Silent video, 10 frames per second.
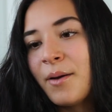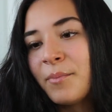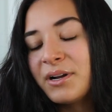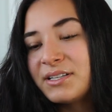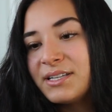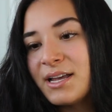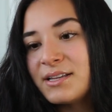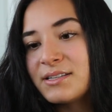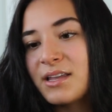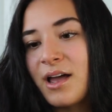But it
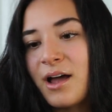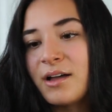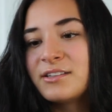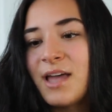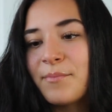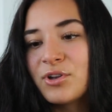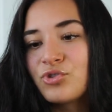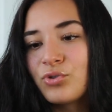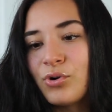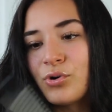says temp
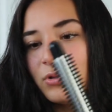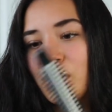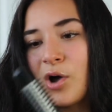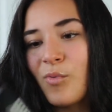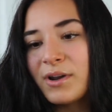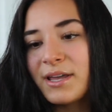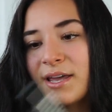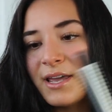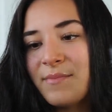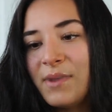control low 1 to 8,